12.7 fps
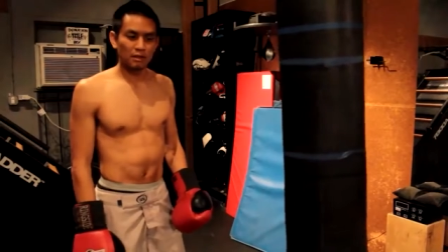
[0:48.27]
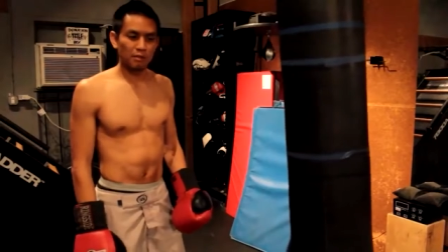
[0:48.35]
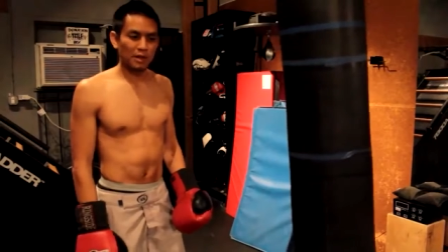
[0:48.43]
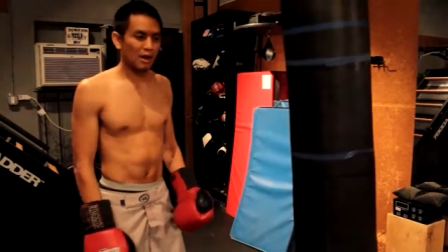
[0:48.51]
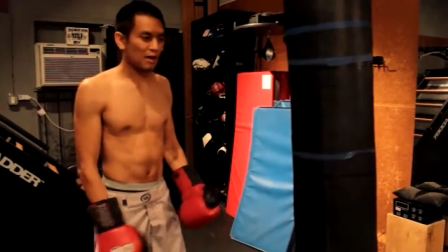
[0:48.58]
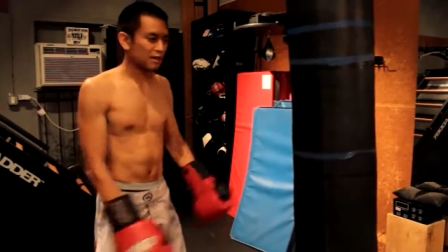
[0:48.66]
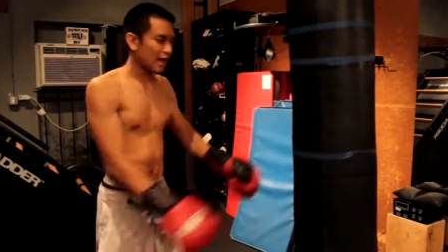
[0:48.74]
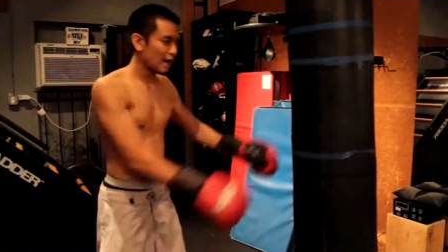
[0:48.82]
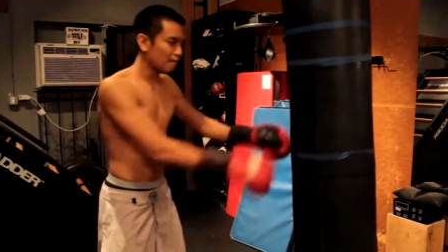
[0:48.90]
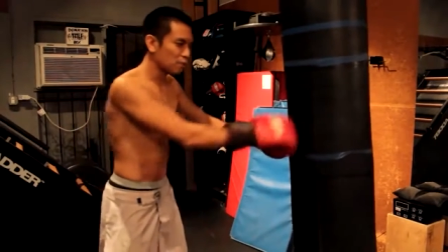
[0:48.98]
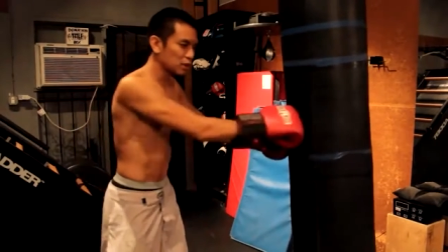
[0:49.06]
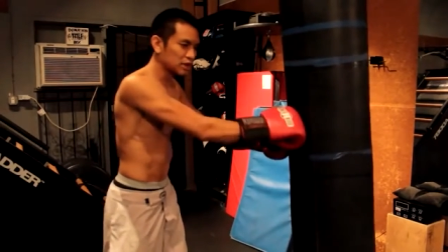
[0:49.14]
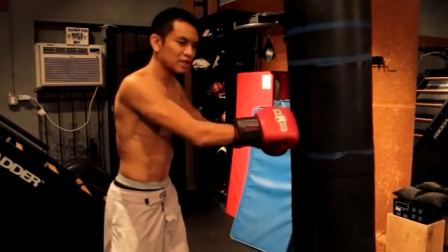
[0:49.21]
Beyond
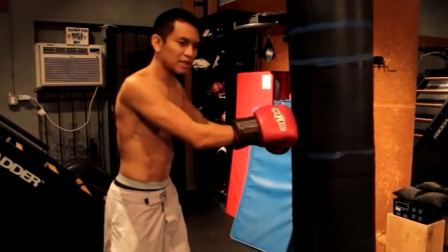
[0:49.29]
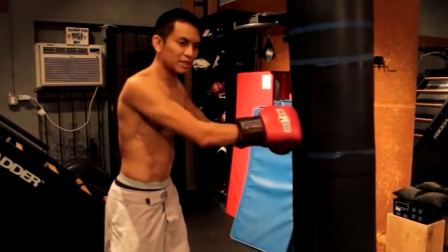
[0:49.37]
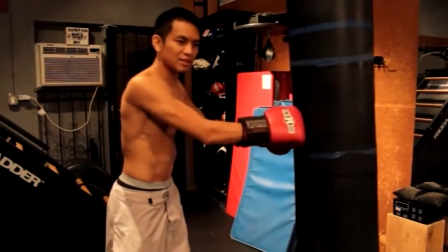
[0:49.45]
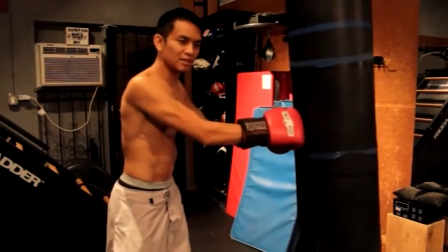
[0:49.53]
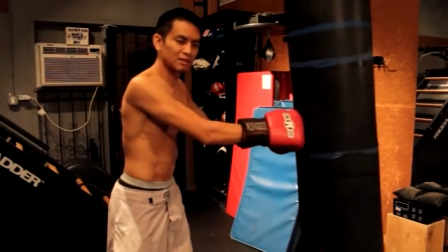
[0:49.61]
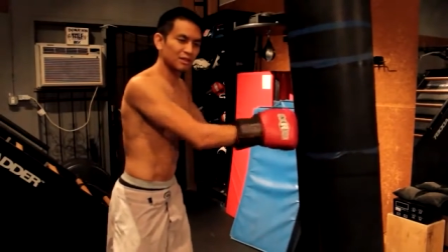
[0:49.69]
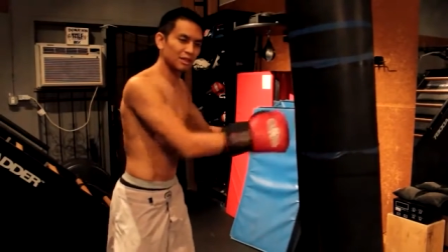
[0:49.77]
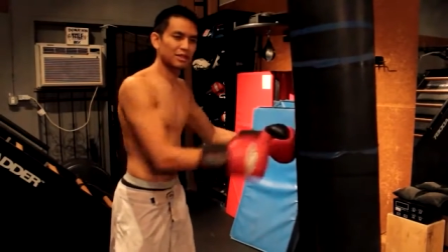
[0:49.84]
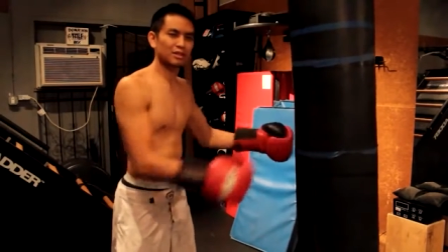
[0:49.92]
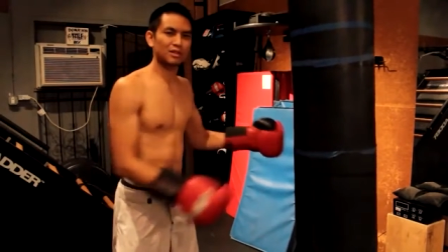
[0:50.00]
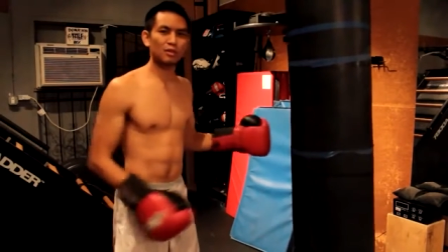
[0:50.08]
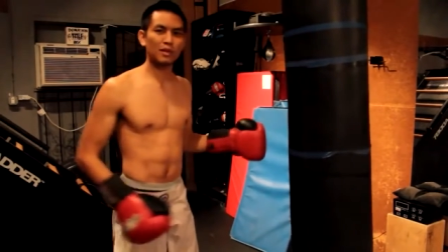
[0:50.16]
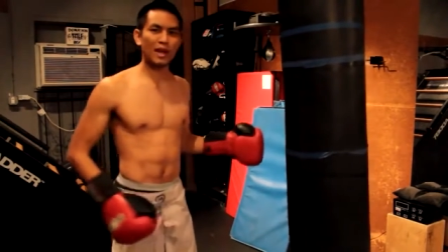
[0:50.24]
that, pushing
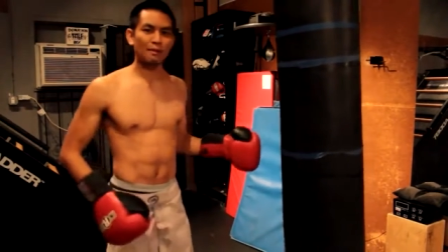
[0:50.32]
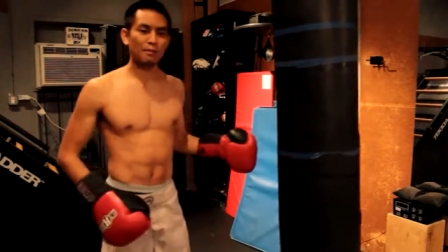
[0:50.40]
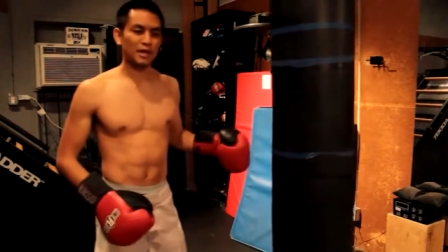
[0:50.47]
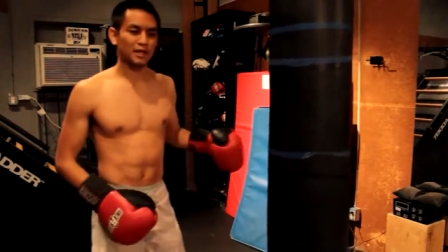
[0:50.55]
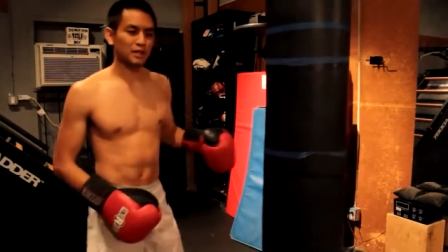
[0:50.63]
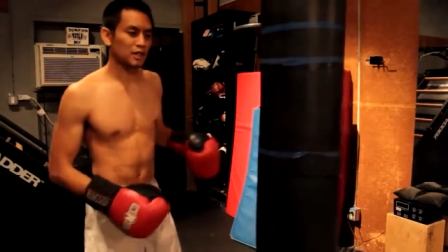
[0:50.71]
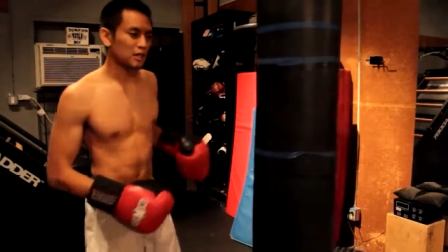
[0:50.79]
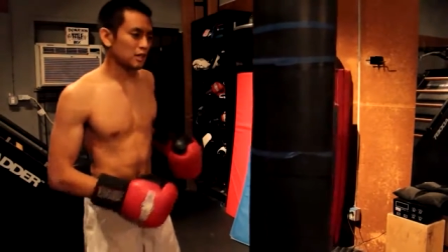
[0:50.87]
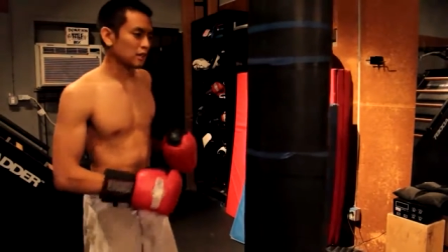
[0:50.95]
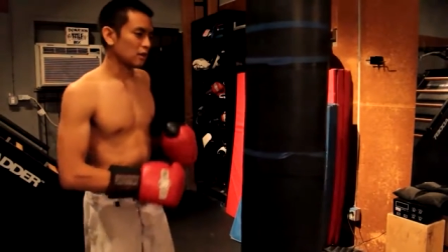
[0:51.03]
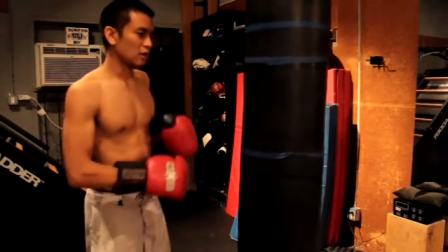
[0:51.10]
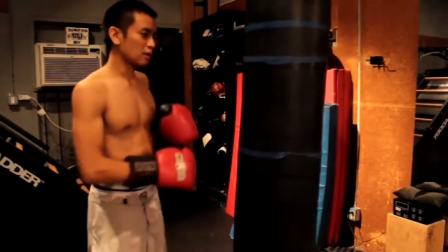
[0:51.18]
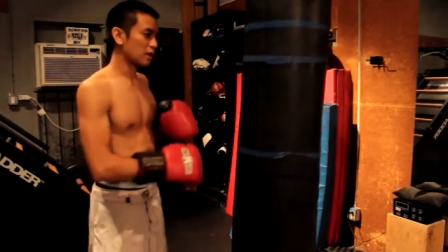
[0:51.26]
doesn't do that much.
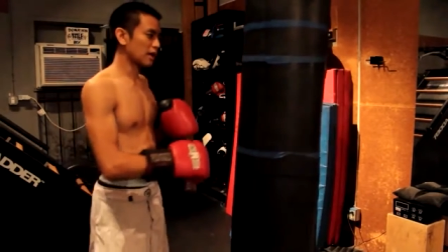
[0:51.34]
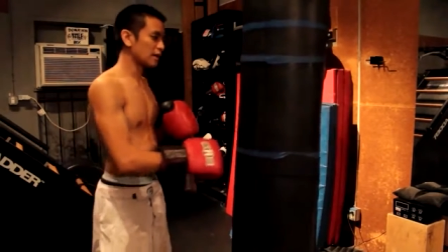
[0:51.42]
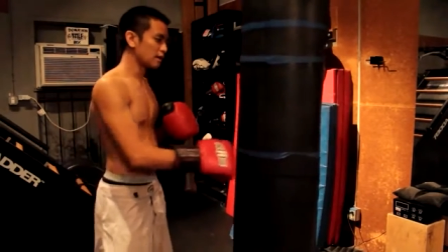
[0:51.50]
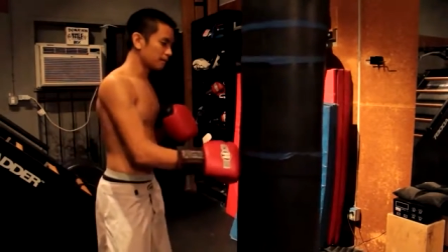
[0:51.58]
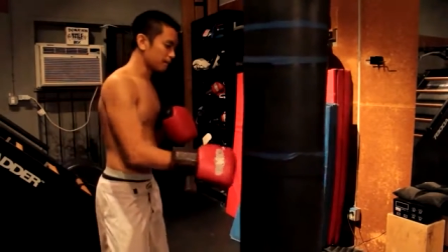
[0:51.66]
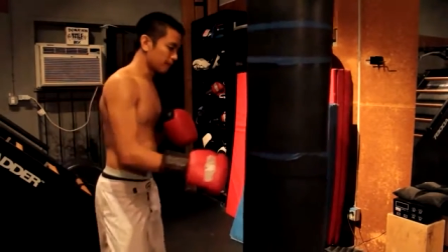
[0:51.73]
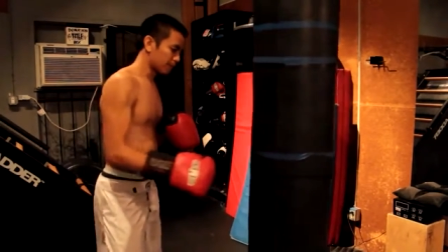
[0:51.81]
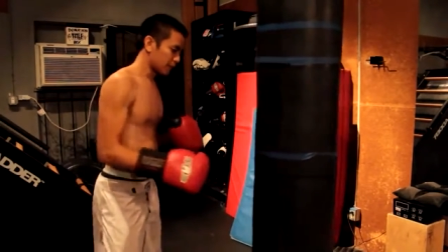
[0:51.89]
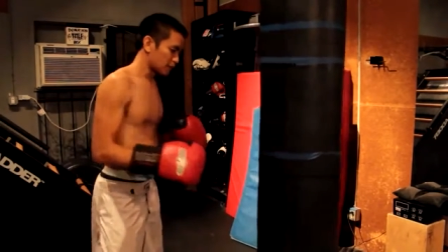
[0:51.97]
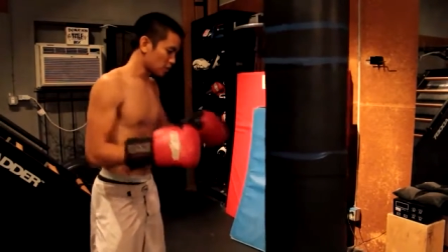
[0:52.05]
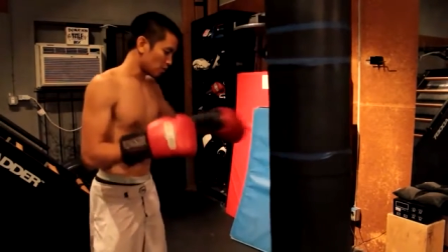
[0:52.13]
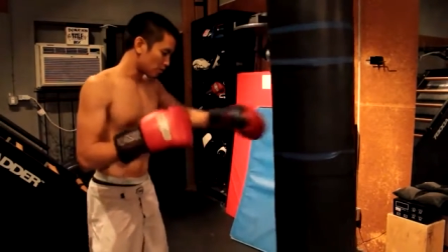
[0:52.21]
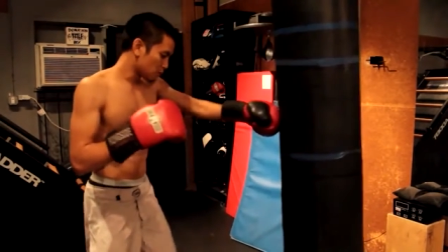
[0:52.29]
Okay,
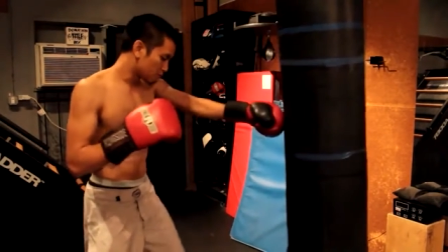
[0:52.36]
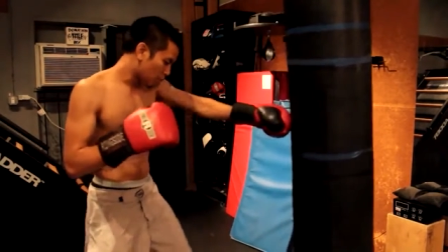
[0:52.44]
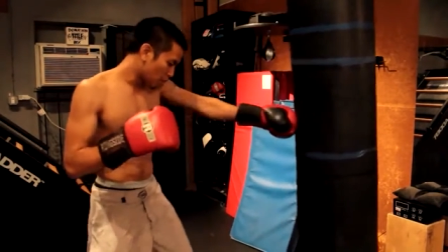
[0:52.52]
so if you